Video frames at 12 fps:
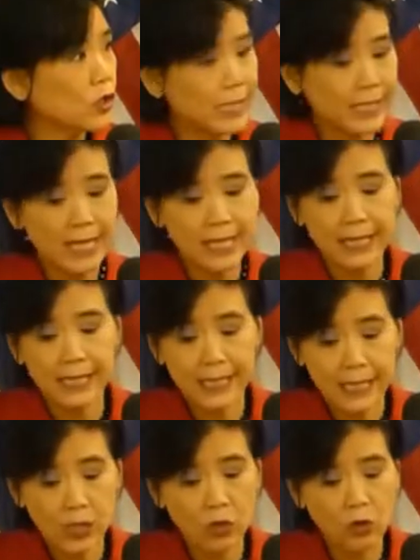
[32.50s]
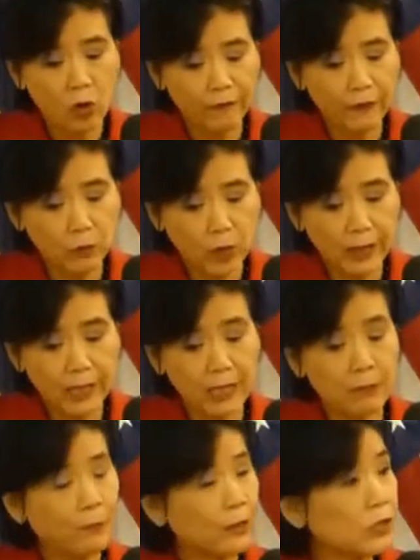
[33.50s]
see the sister orphan rug
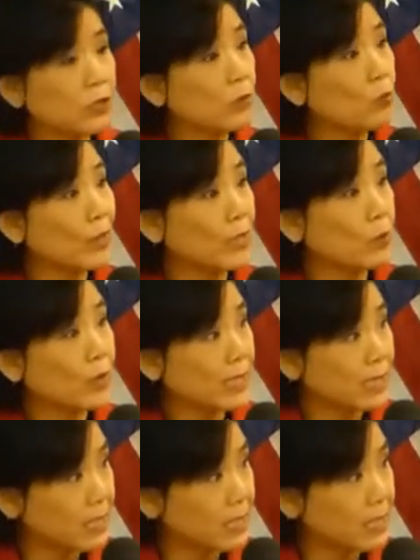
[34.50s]
in person when it was